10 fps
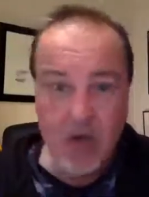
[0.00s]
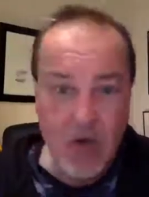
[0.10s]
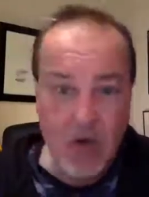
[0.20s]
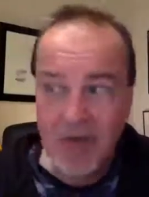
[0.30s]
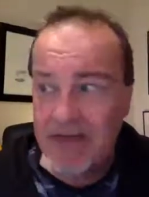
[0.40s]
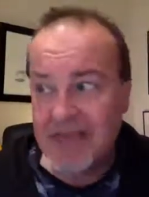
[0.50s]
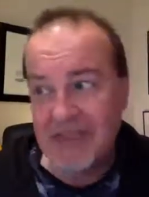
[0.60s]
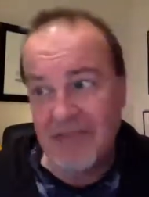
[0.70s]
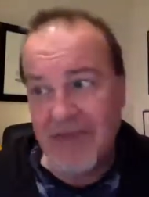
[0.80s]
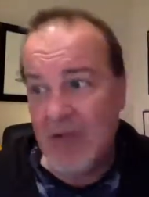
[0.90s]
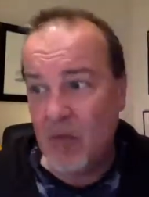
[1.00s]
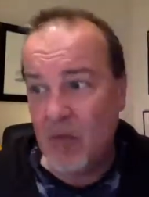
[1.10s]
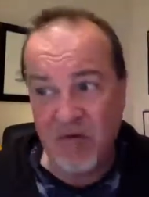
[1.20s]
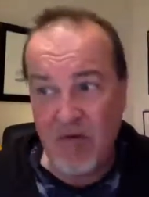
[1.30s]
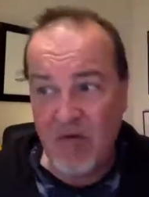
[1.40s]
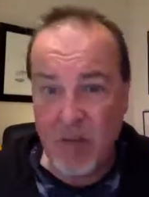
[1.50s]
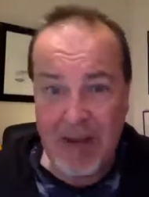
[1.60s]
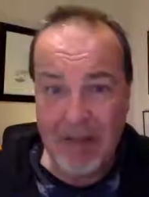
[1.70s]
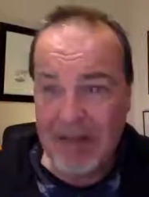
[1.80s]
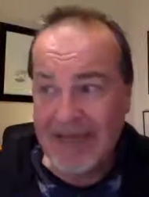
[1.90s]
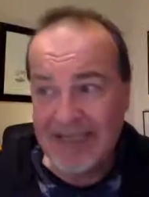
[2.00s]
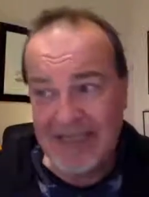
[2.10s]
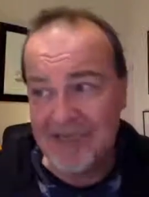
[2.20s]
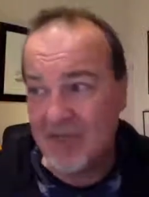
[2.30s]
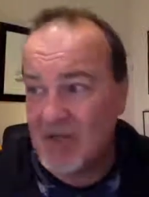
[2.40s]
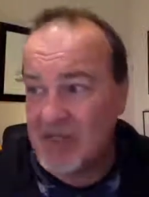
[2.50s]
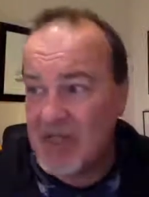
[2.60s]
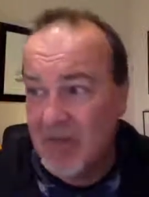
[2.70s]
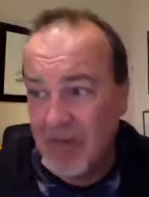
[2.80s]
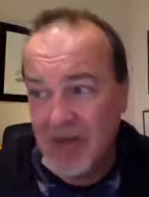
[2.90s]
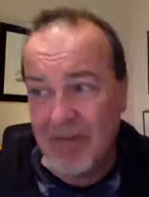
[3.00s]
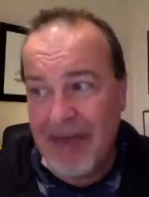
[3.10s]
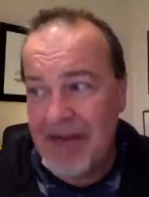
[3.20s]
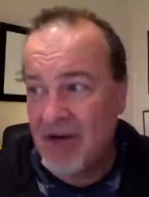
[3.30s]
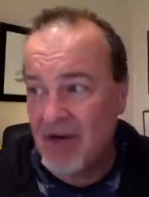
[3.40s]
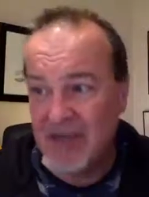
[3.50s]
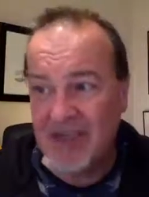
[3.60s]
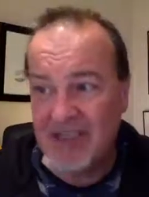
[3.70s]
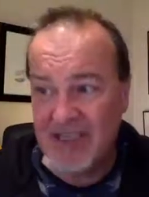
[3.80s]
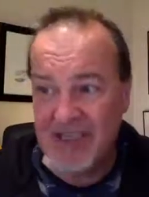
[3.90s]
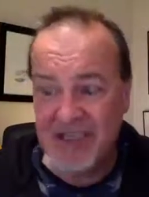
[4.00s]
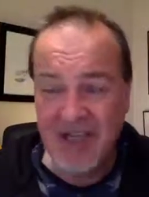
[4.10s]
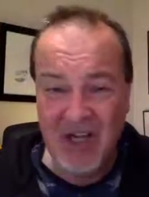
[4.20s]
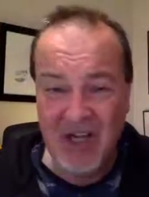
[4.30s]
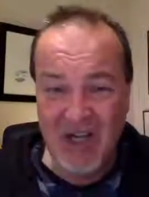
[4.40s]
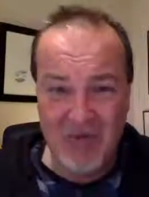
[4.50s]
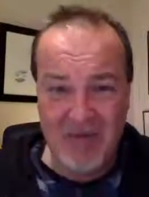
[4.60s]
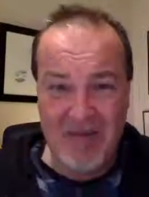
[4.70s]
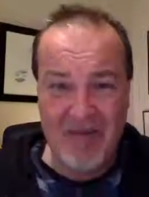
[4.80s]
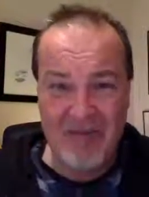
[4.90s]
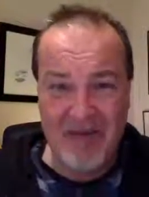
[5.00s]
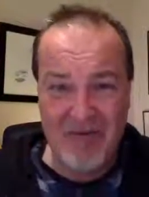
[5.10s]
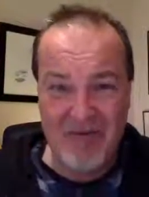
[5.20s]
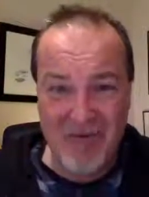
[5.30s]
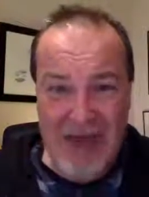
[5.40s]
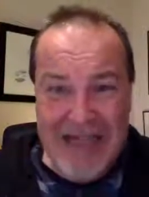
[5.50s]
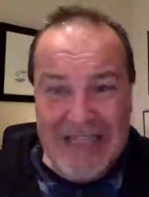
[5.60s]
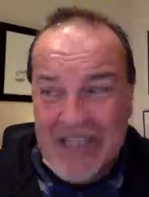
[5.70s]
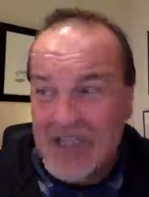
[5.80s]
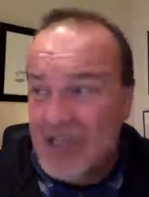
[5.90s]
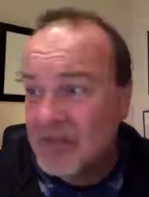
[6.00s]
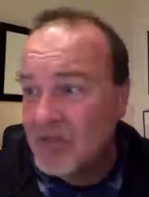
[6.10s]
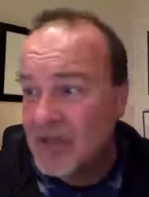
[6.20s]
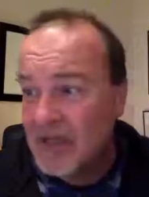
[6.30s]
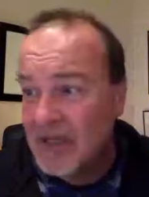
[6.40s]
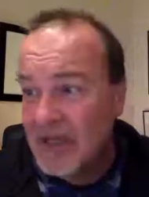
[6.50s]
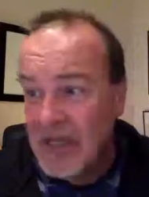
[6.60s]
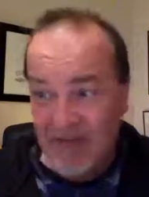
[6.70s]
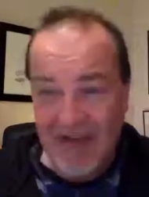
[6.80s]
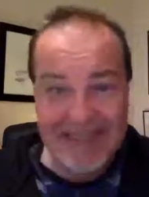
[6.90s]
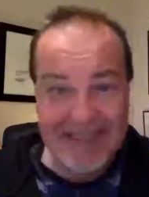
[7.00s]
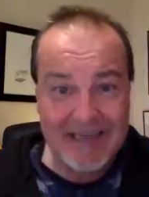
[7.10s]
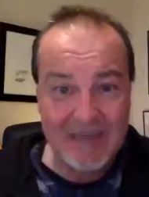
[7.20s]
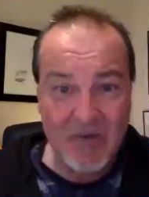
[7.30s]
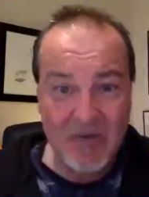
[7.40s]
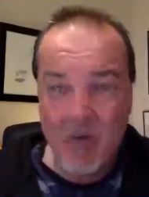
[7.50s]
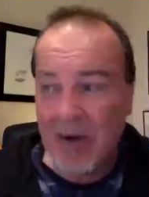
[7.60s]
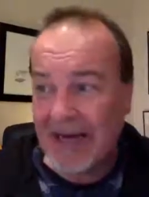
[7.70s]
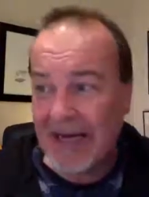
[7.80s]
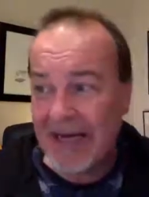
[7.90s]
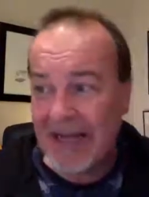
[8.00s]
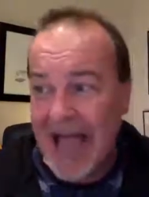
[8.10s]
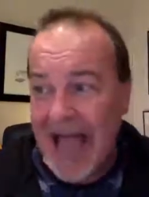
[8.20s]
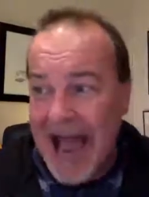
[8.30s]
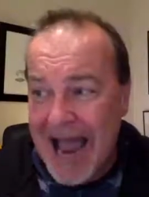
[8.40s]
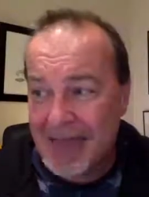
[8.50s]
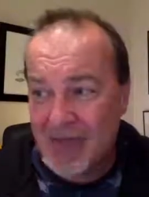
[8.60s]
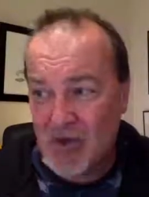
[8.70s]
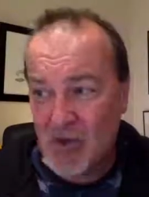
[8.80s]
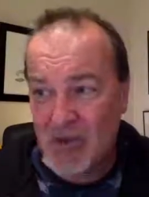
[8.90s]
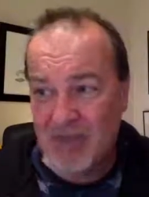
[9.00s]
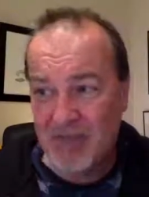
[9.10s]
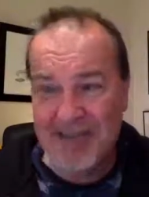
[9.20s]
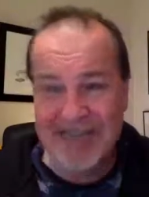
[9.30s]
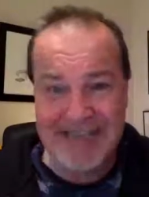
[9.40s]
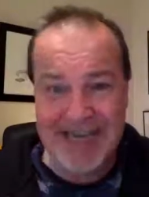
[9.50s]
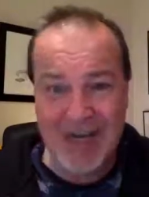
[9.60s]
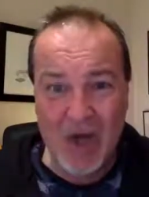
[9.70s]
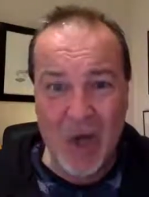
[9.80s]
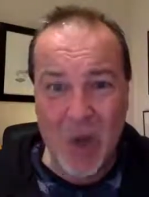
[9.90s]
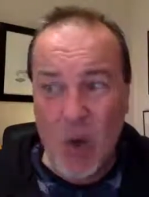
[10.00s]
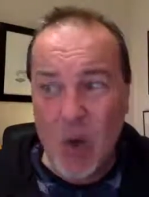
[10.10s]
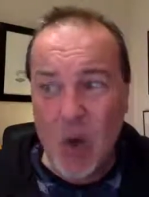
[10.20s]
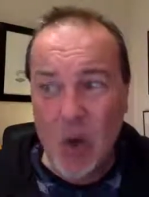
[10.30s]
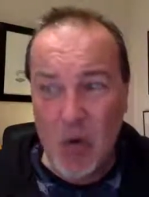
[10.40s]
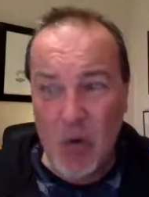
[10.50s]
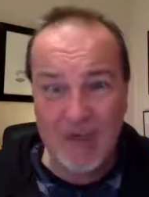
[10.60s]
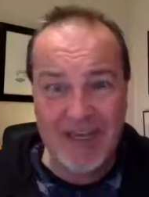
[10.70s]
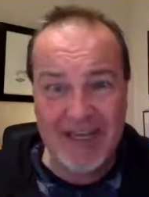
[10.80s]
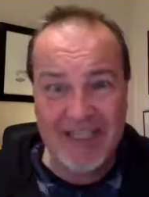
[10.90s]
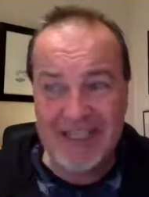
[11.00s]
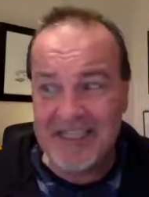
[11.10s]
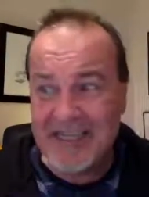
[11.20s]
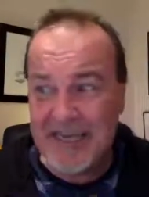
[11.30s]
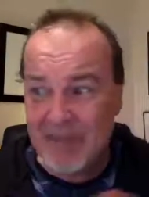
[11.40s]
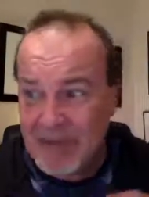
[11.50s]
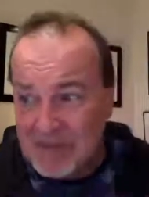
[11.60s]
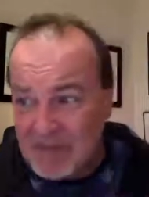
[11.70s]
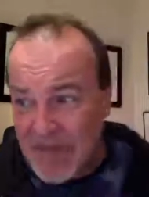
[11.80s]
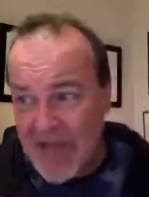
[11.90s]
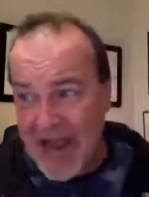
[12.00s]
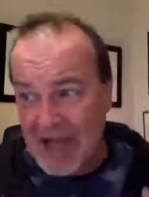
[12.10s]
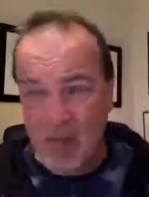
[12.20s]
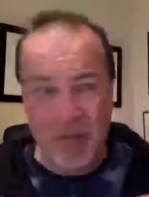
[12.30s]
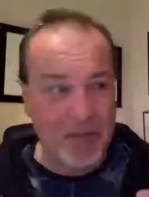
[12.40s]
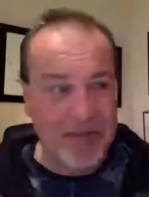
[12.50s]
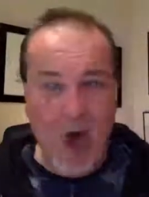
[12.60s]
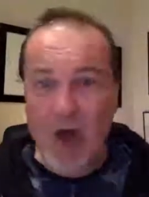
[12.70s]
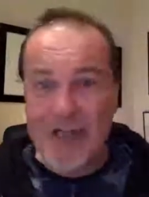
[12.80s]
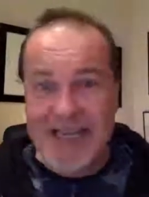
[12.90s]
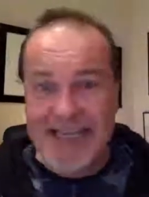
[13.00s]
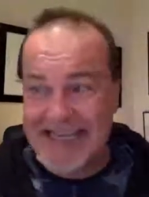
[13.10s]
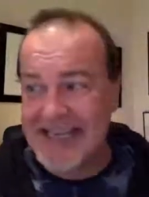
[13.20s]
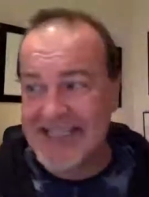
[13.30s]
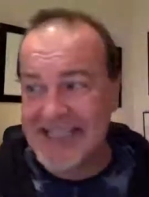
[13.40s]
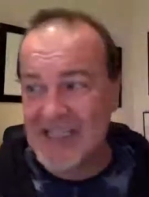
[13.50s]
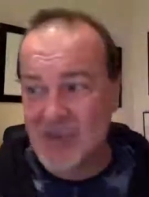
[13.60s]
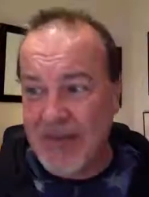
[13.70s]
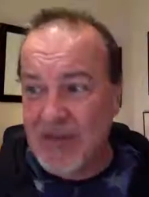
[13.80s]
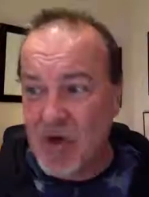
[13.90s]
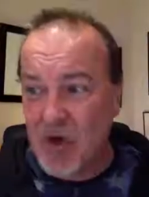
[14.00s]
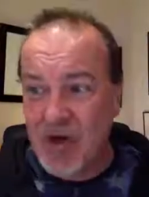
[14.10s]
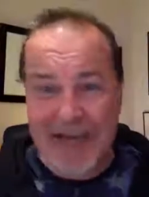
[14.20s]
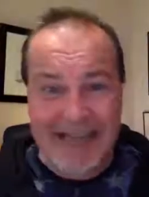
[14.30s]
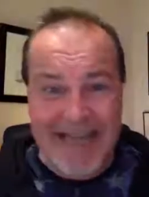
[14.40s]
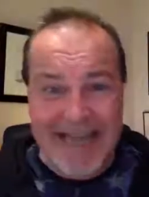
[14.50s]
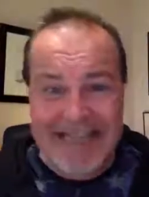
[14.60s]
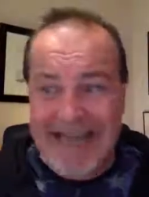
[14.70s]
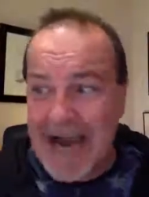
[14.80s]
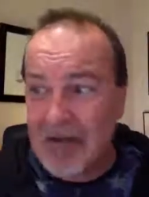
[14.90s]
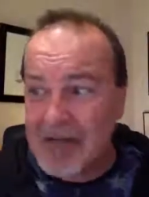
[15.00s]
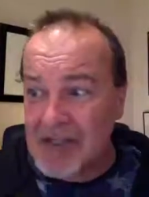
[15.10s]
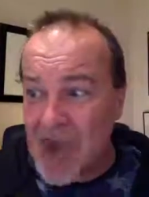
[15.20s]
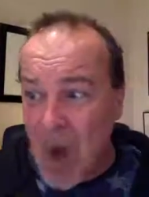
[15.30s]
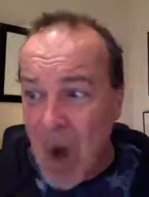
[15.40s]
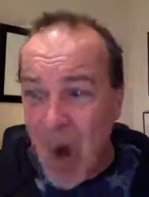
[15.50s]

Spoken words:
Normally the smell would have overwhelmed my taste buds, but in my current condition it only made me retch. If I didn't move quickly, I was going to be sick all over the kitchen table, and there would be undigested sweet corn and diced carrots